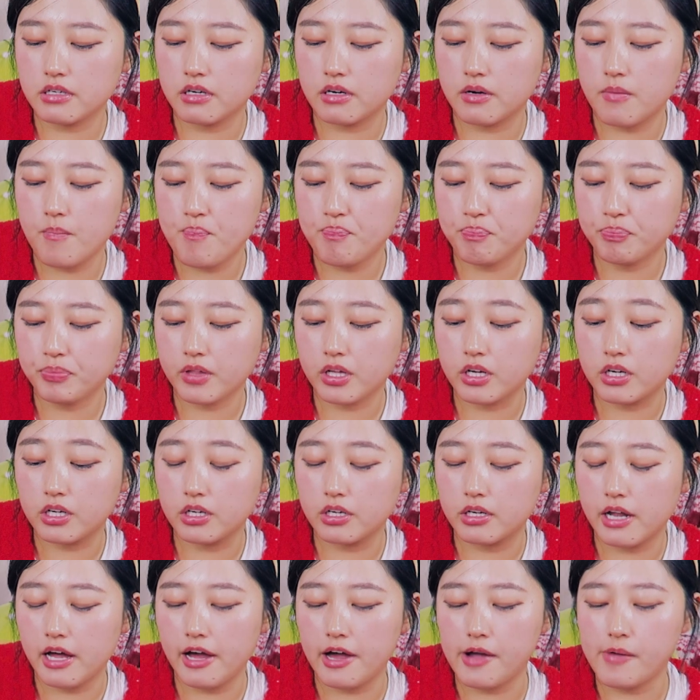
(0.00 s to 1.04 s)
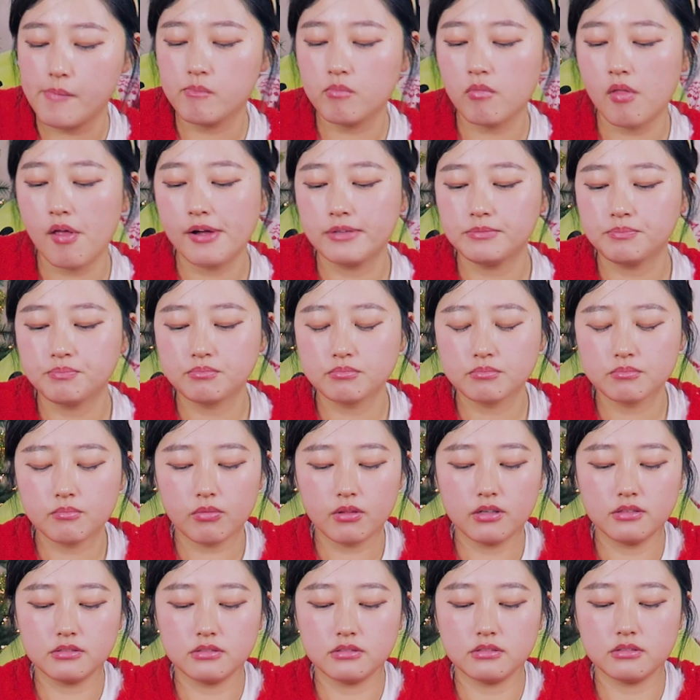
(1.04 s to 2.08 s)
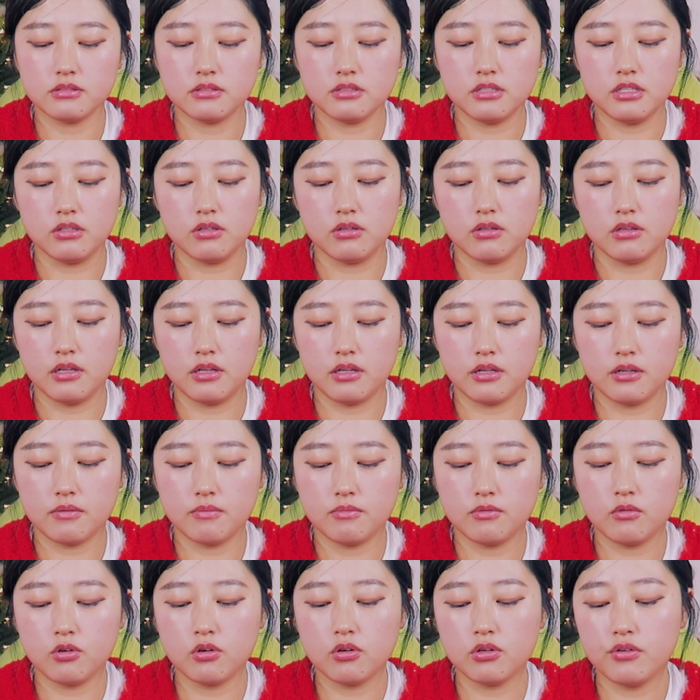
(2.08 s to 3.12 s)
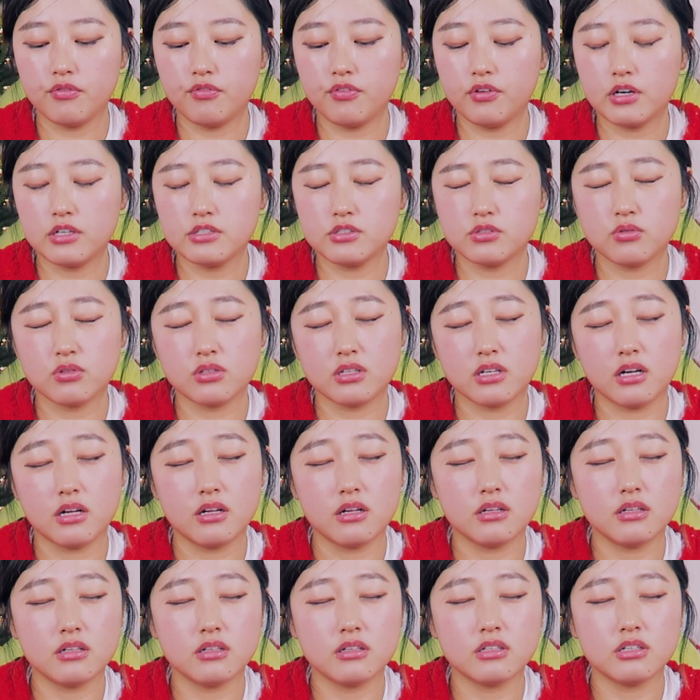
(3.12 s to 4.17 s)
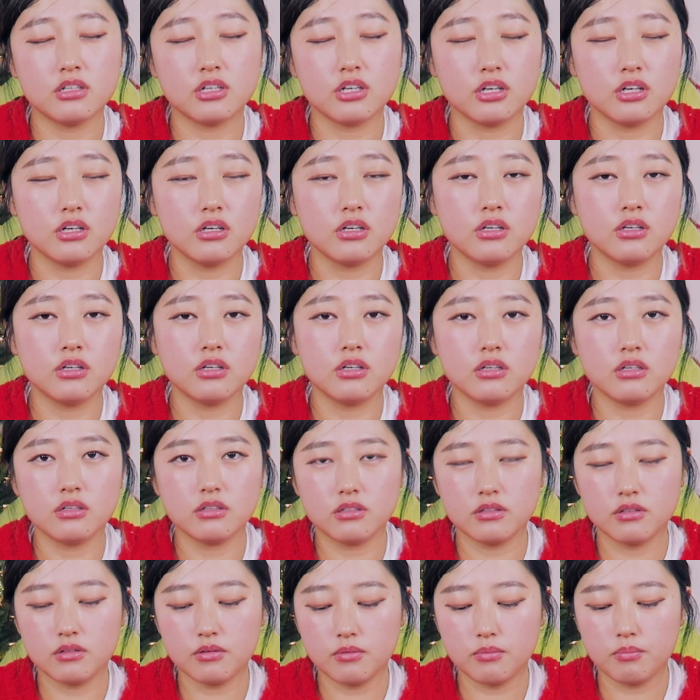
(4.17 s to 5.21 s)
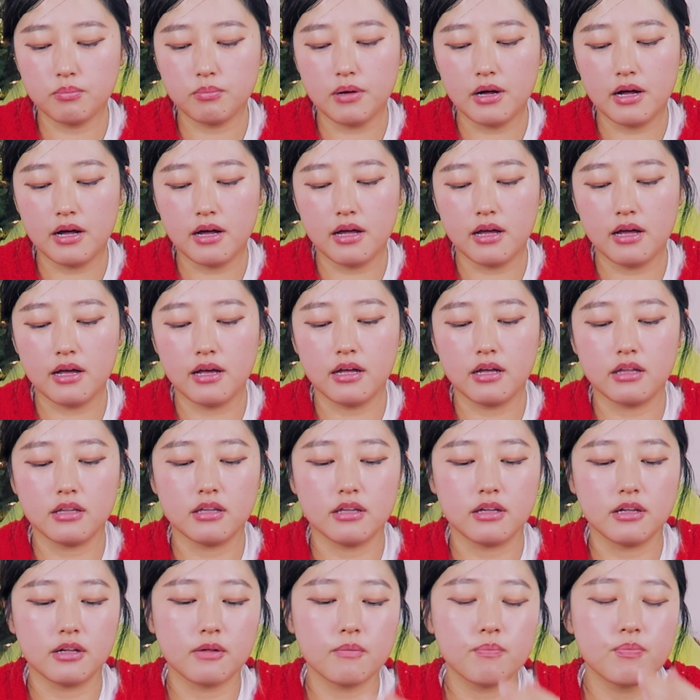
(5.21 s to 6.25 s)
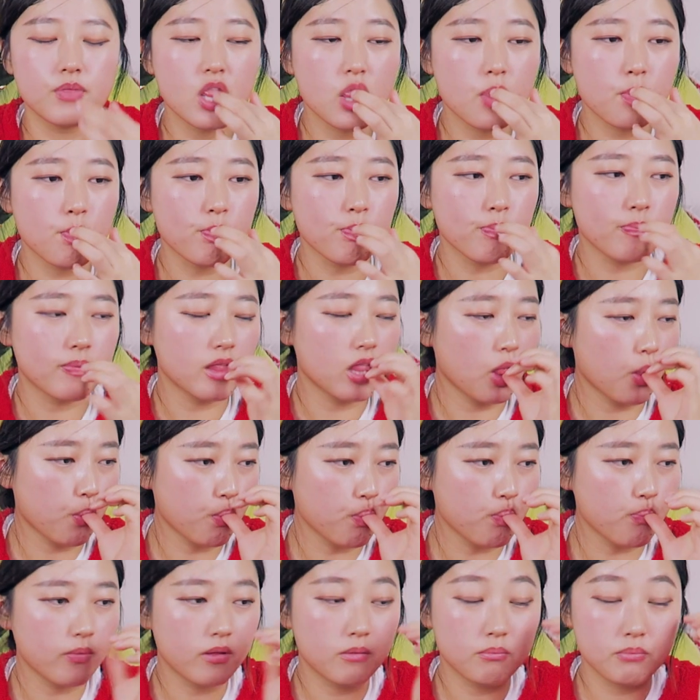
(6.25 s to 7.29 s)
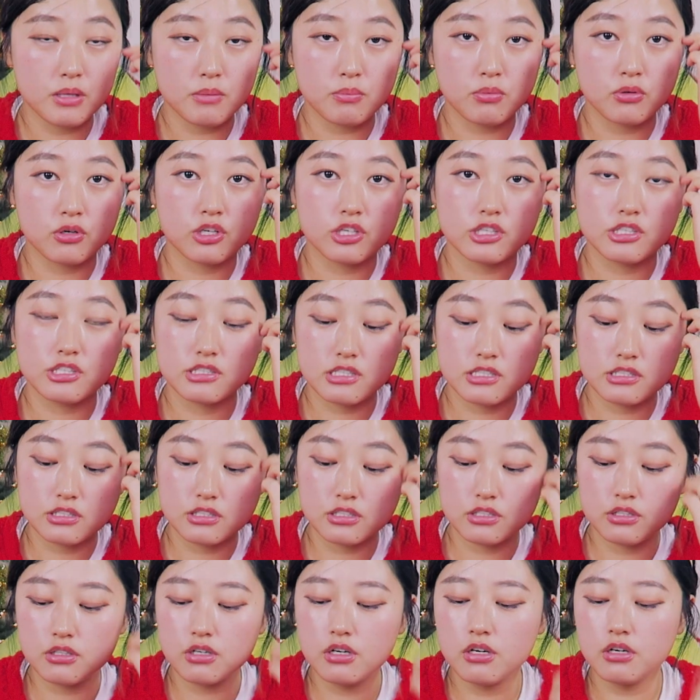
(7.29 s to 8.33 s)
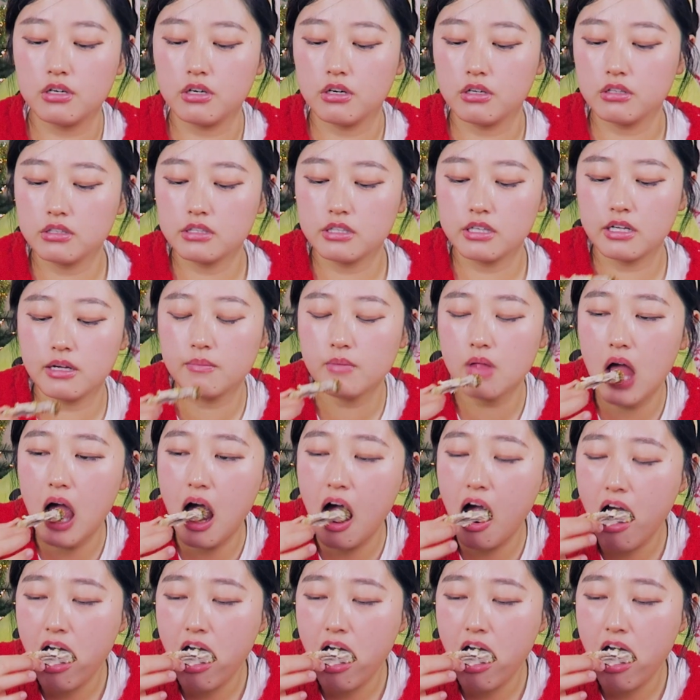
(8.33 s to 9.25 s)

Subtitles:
are good at, you know, like, or if you guys don't get hurt by like people criticizing you all the time,